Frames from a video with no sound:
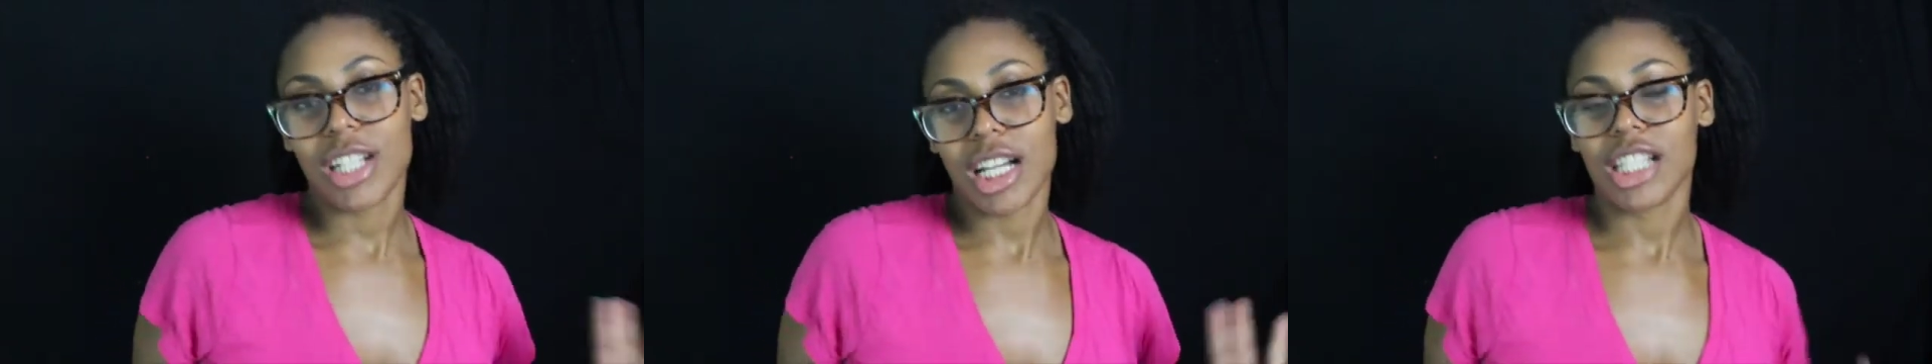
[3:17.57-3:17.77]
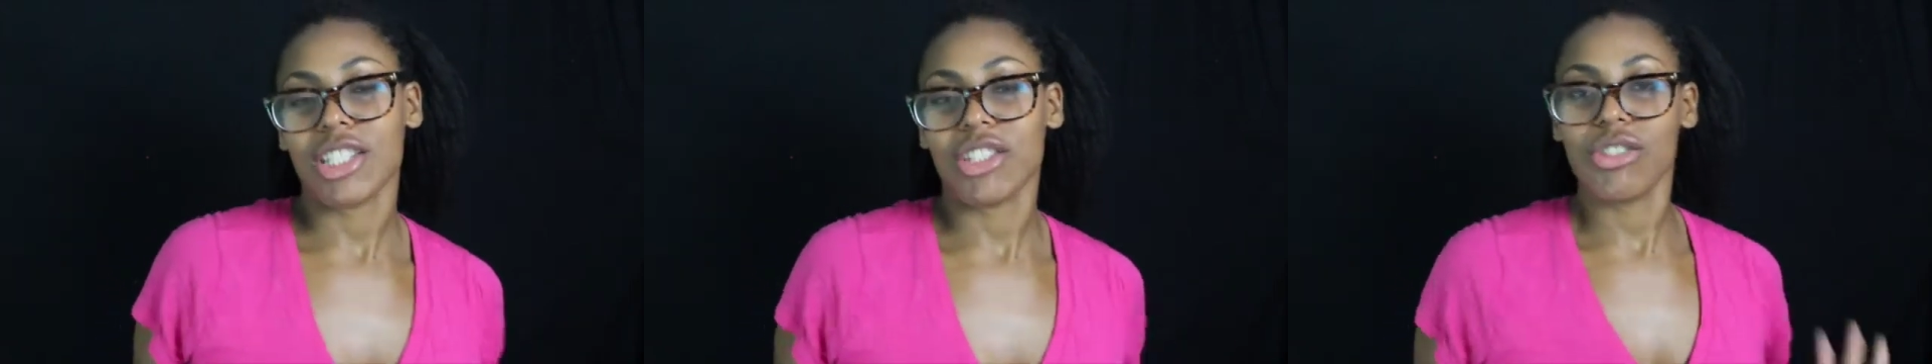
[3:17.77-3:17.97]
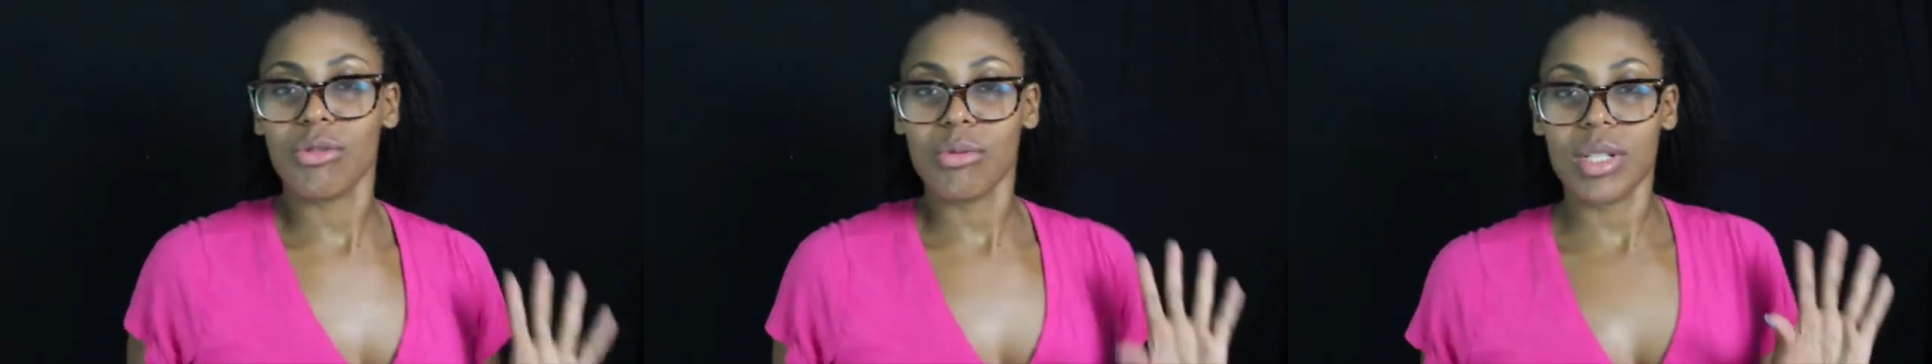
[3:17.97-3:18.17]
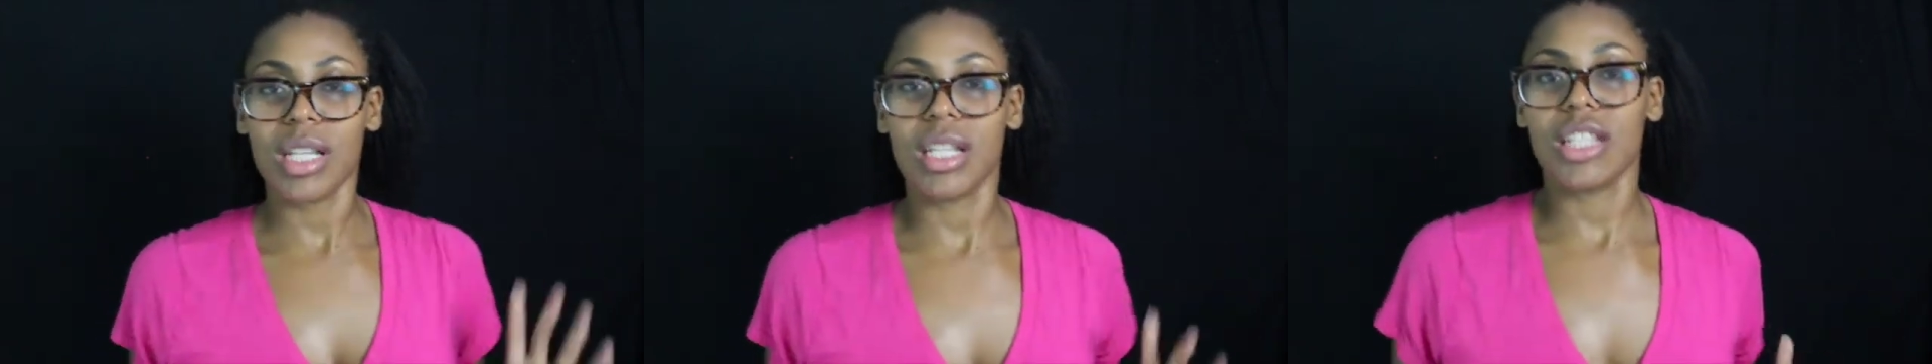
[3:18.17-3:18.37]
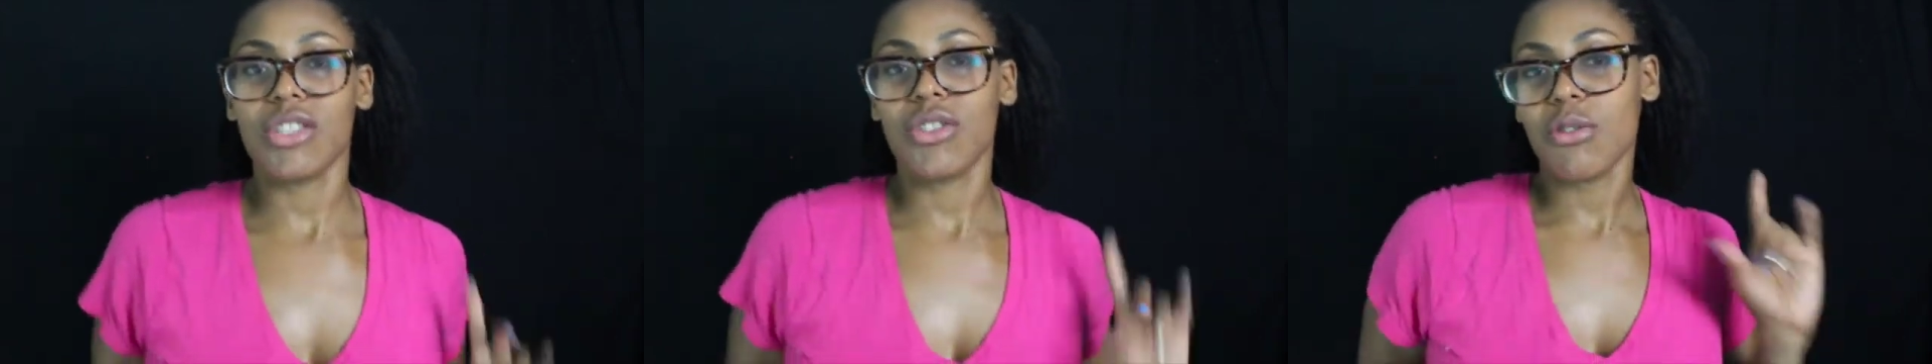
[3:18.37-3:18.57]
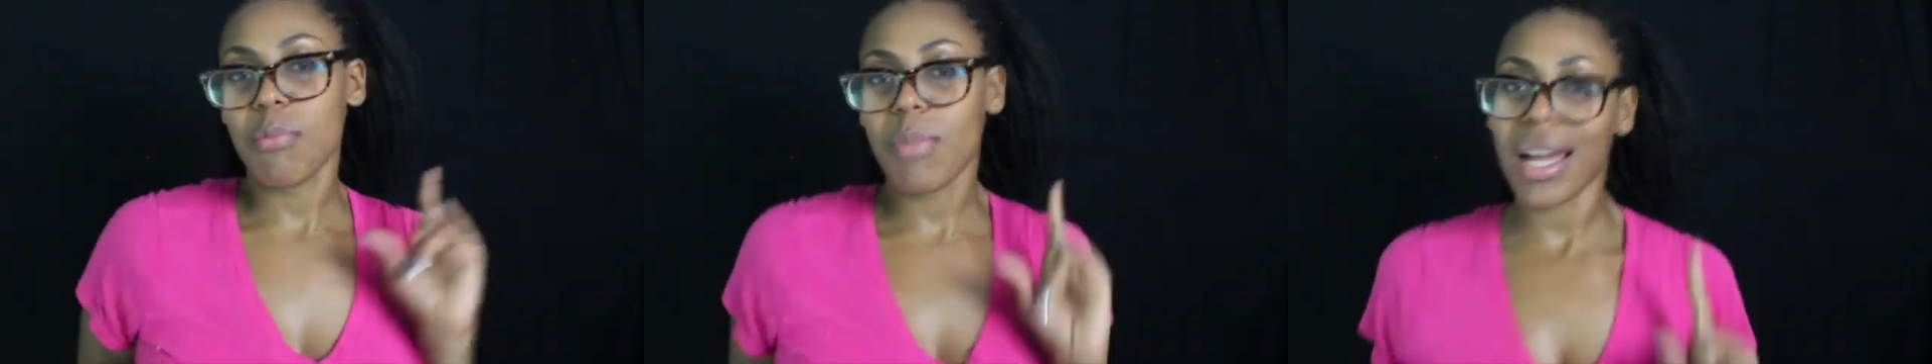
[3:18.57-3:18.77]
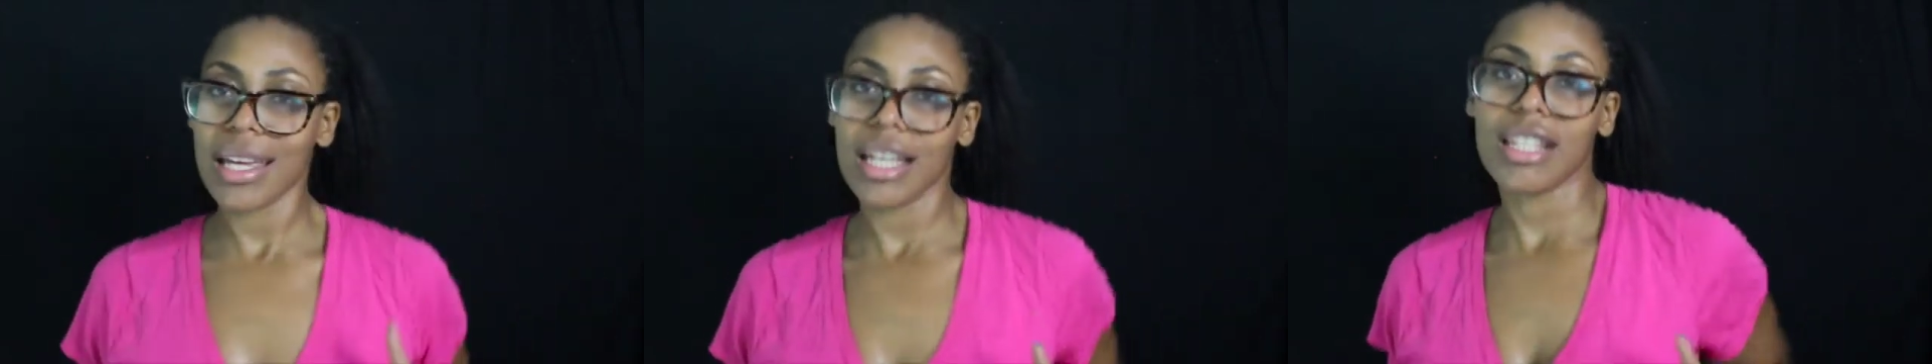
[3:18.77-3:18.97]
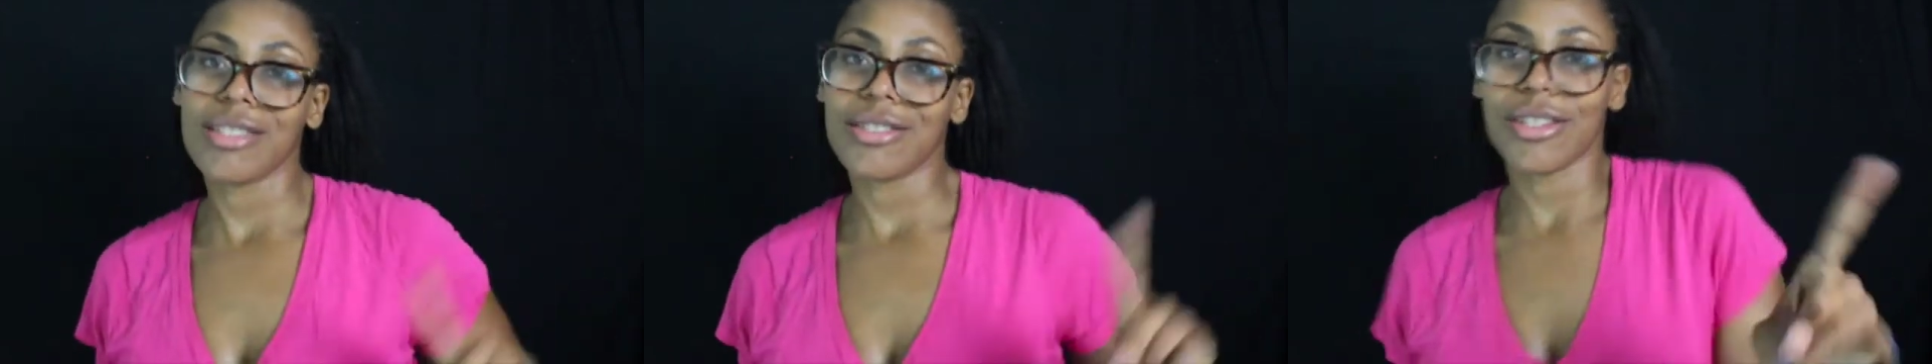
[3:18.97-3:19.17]
guys tune into my
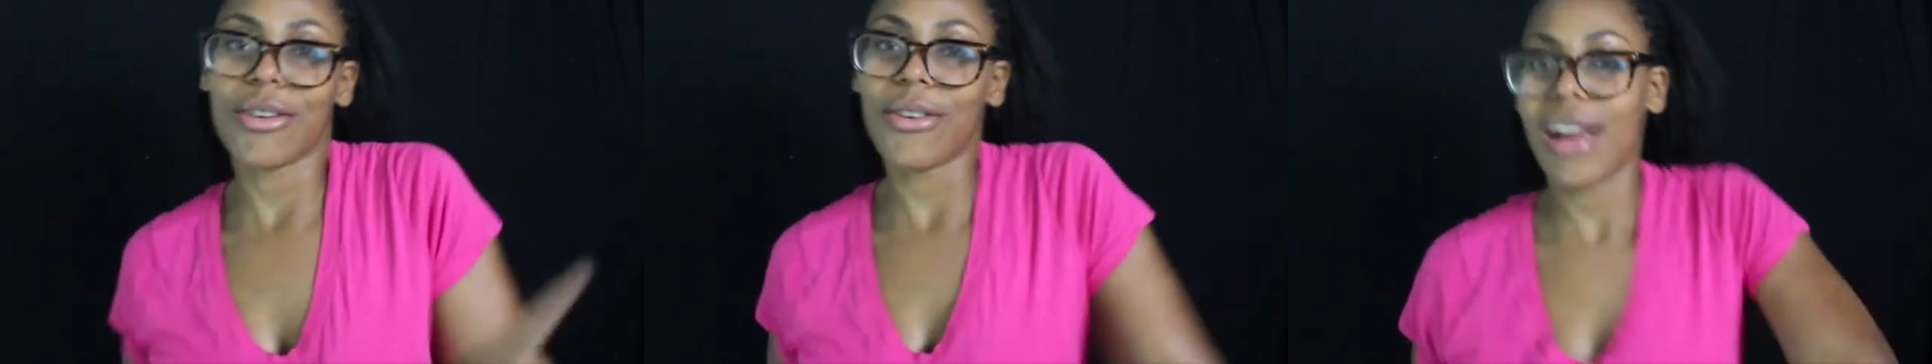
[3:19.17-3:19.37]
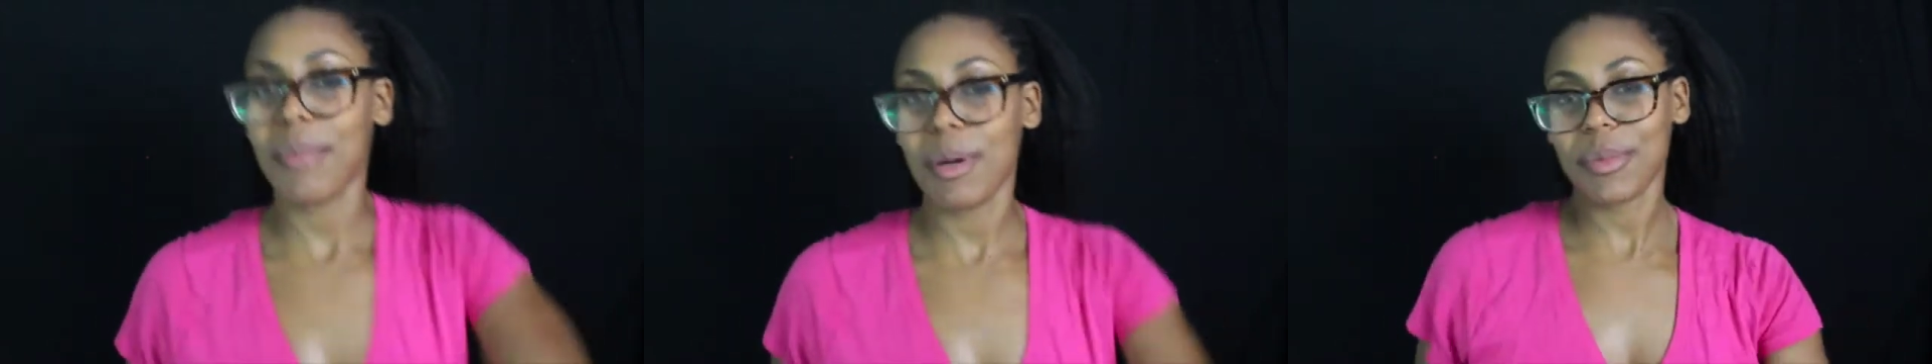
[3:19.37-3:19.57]
Instagram,